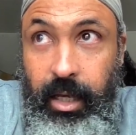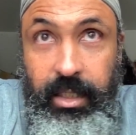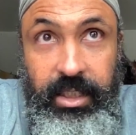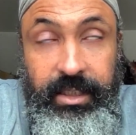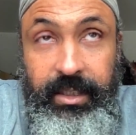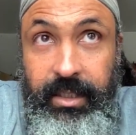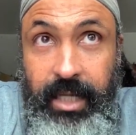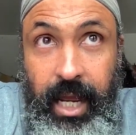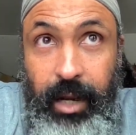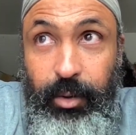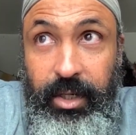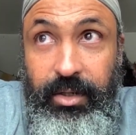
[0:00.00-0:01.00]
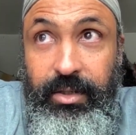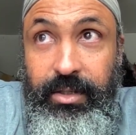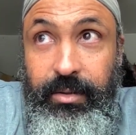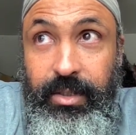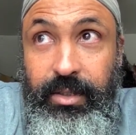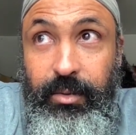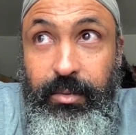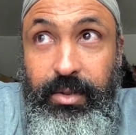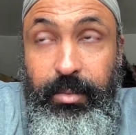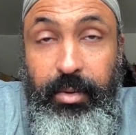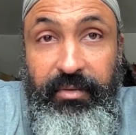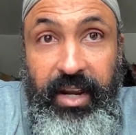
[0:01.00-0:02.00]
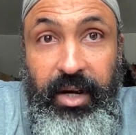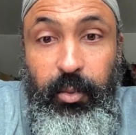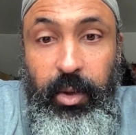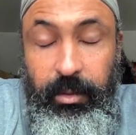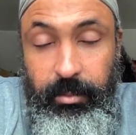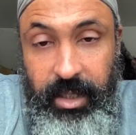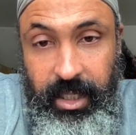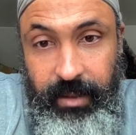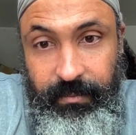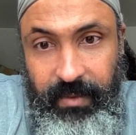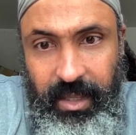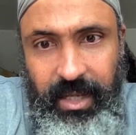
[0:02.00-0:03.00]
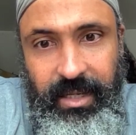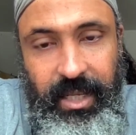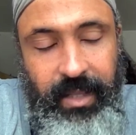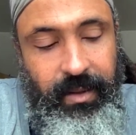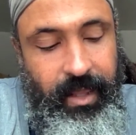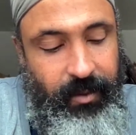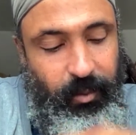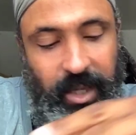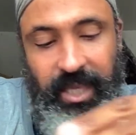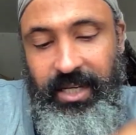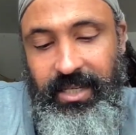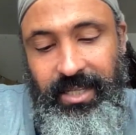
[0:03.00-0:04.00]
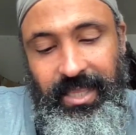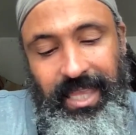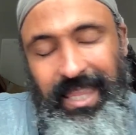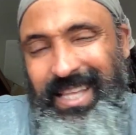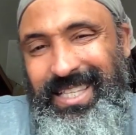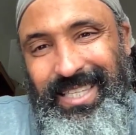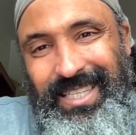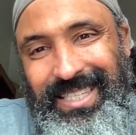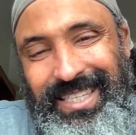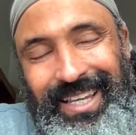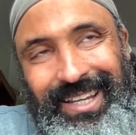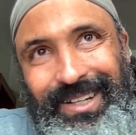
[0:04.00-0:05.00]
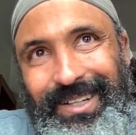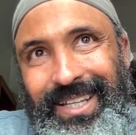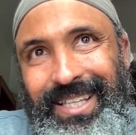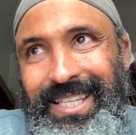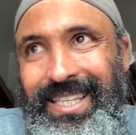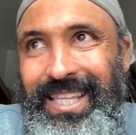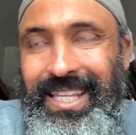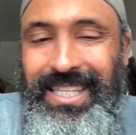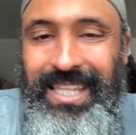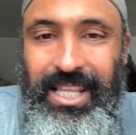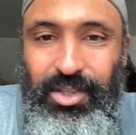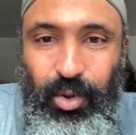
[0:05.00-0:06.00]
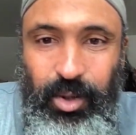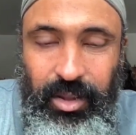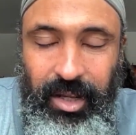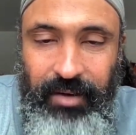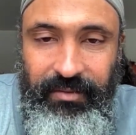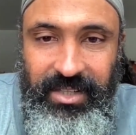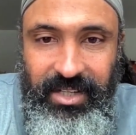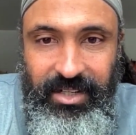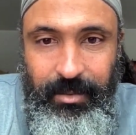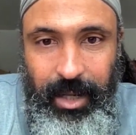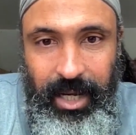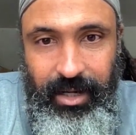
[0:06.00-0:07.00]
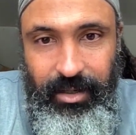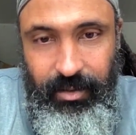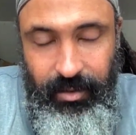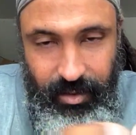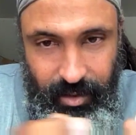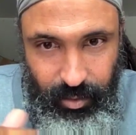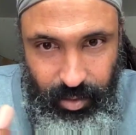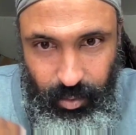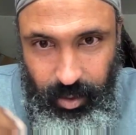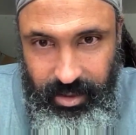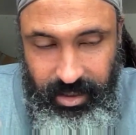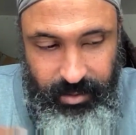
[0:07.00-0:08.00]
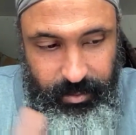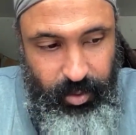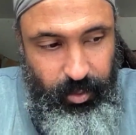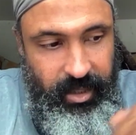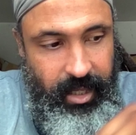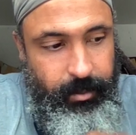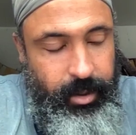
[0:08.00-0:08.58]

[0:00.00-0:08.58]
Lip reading: Just out here to provide well-being, and we can. That's a whole other conversation about how the nuances between that.